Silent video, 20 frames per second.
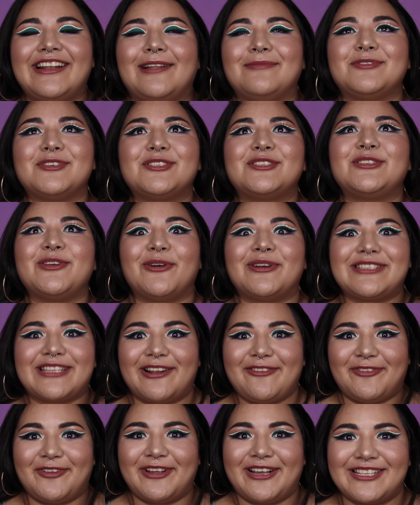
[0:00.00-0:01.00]
I'm just so
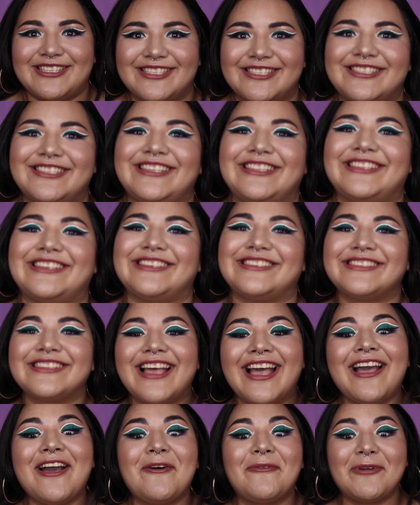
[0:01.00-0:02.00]
excited for you guys to see this.
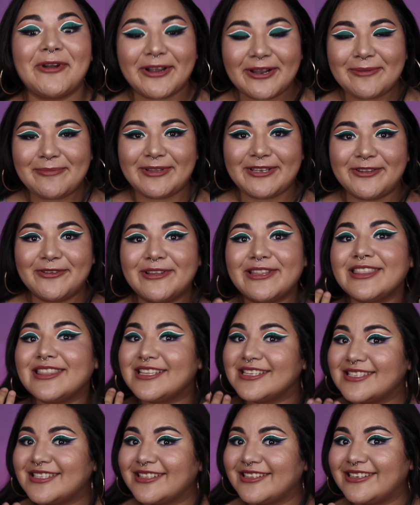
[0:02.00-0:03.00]
We're going to be doing
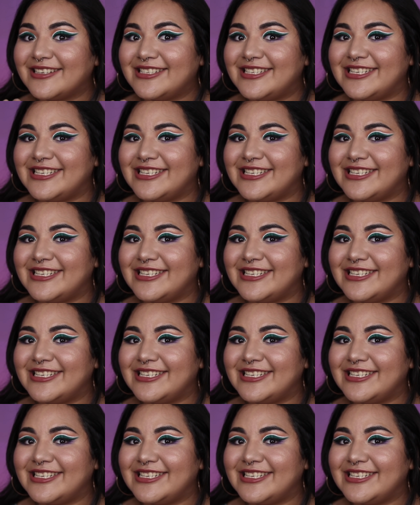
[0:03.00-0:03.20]
this look